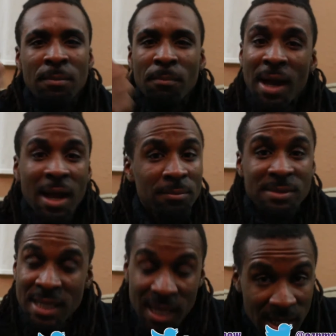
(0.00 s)
am
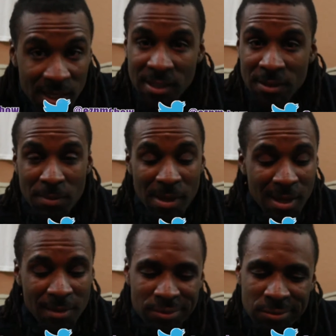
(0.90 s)
tell you,
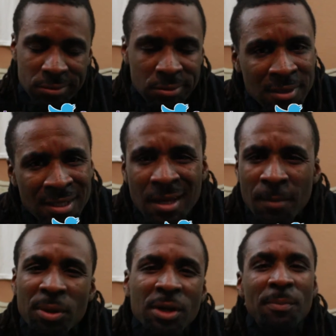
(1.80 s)
man.
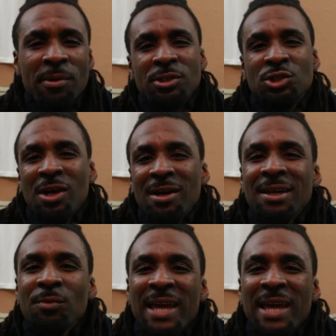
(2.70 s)
Pull up on the track, nigga.